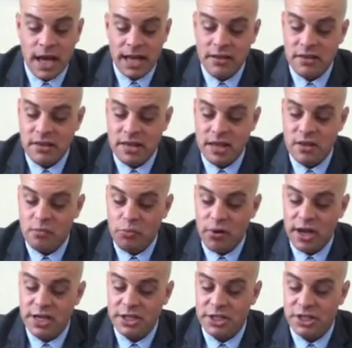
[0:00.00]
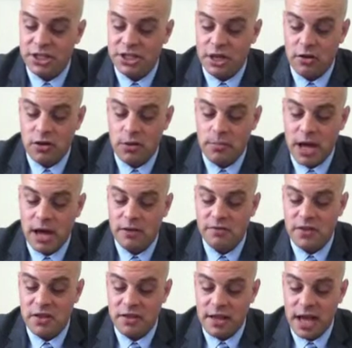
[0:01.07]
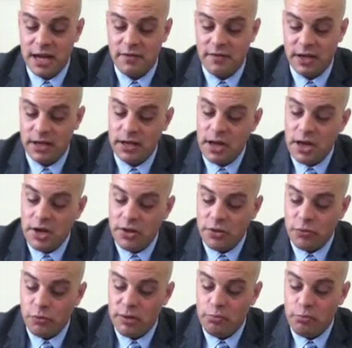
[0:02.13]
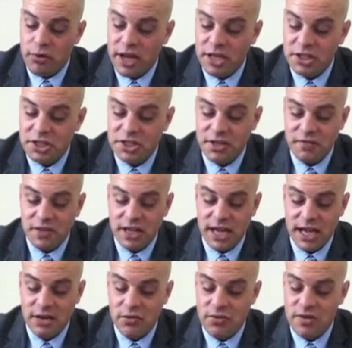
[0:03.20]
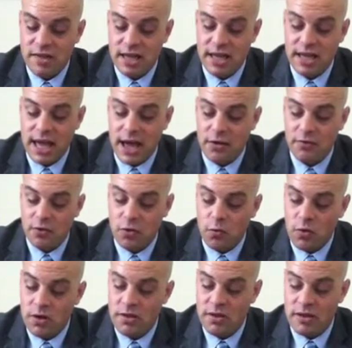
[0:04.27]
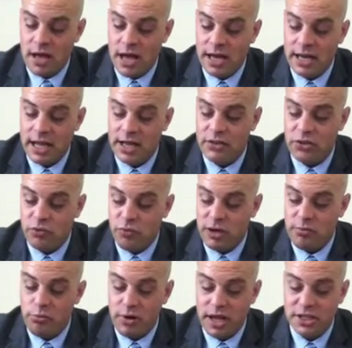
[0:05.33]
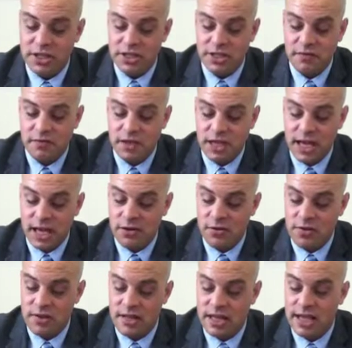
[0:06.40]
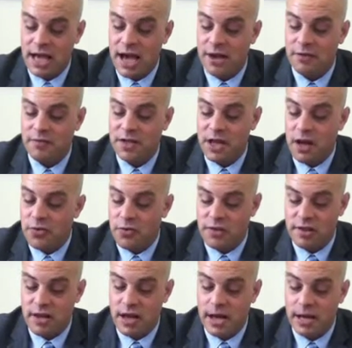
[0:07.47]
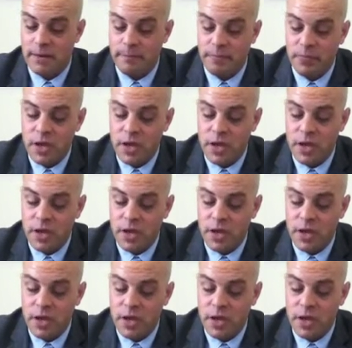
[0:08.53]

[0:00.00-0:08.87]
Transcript: And 6 branches shall come out of the side of it, 3 branches of the candlestick out of the one side, and 3 branches of the candlestick out of the other side.